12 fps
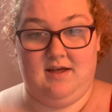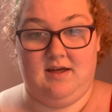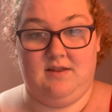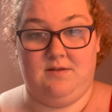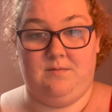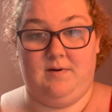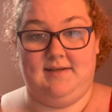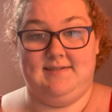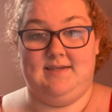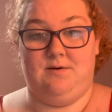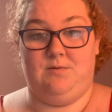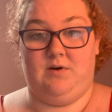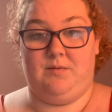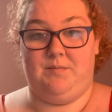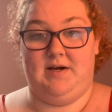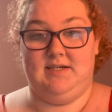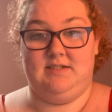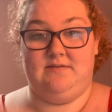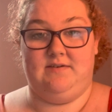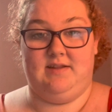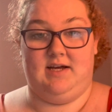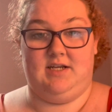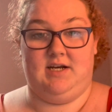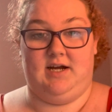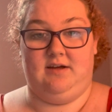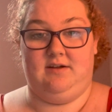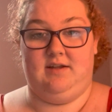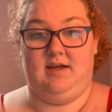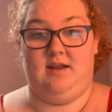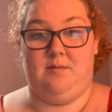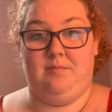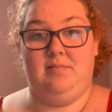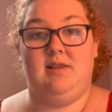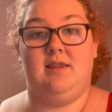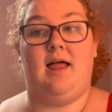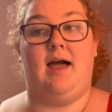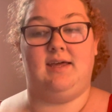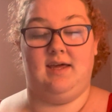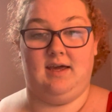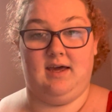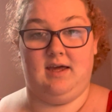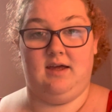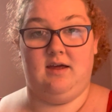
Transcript: and the ways that work best for that child and applying it.